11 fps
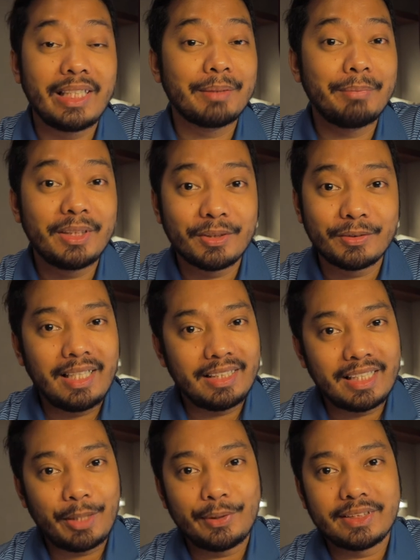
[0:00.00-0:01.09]
let me know and
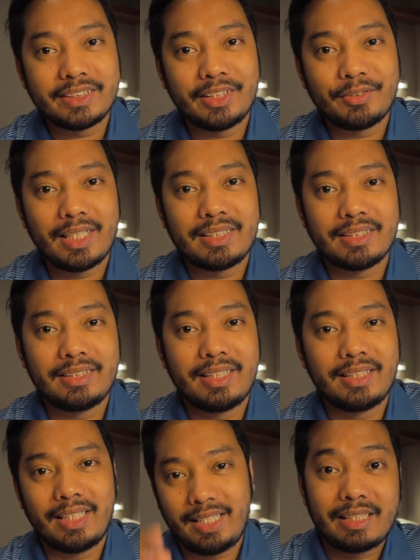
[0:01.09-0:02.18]
I will try to answer
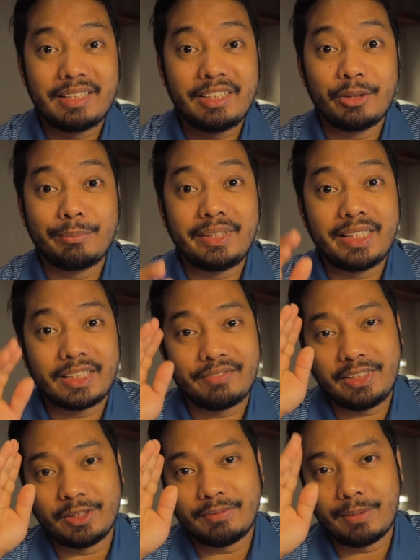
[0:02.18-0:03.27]
that. And see you in my next
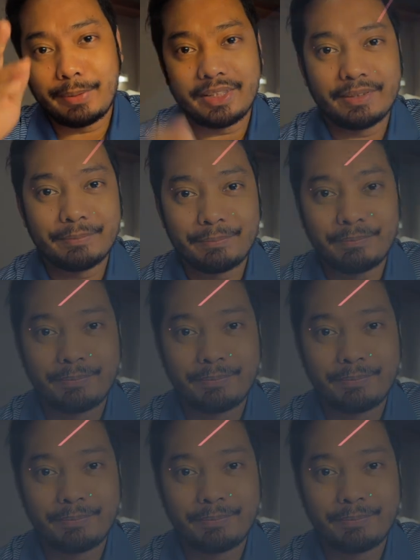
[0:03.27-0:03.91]
video. Bye bye.